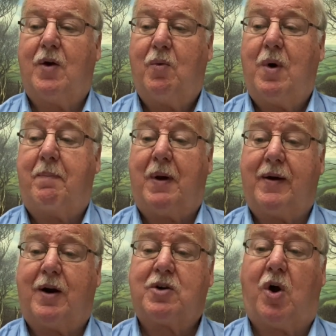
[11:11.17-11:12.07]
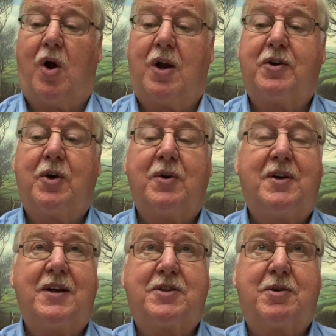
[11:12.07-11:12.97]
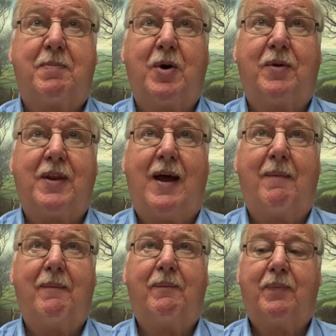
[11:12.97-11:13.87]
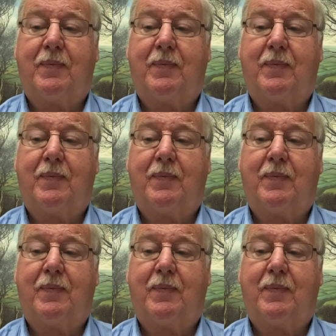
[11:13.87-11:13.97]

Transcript: but are called to distribute them